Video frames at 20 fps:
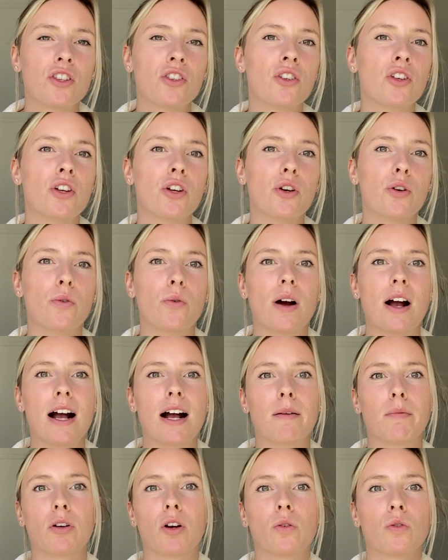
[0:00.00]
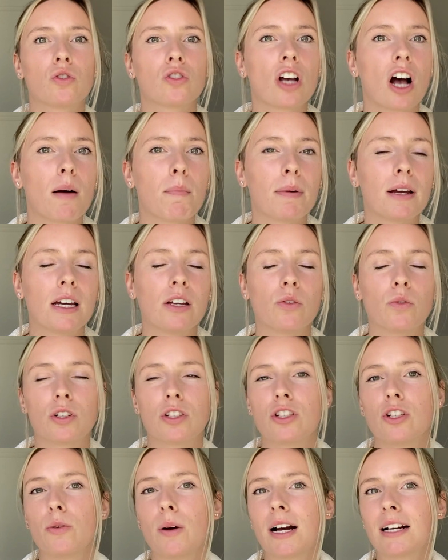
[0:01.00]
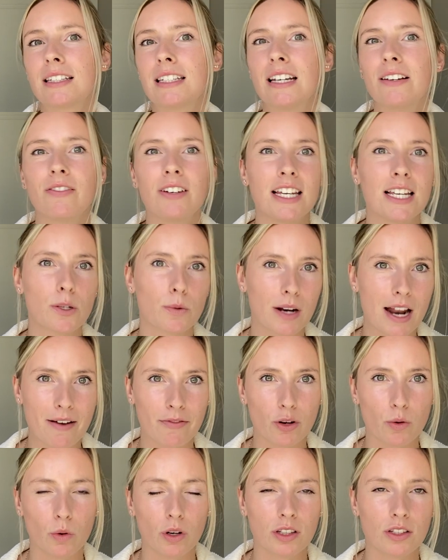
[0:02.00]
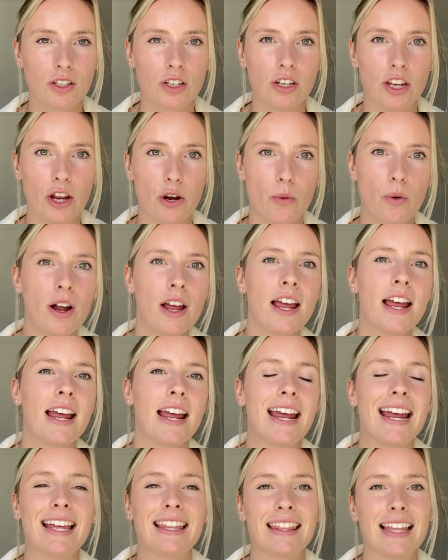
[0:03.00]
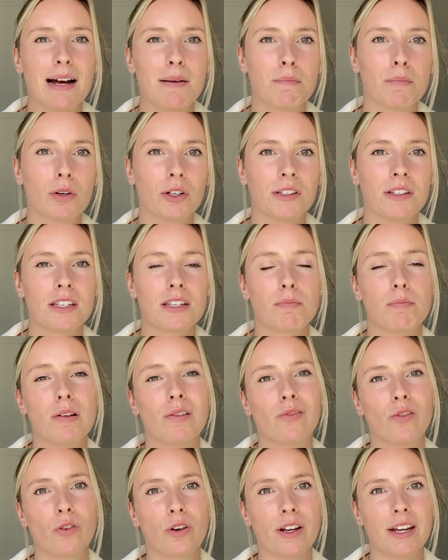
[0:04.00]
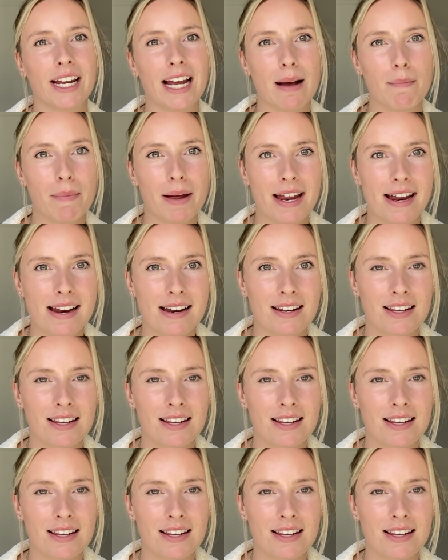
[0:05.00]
to go shopping, or to do activities, whatever you want to do in that month before you get paid.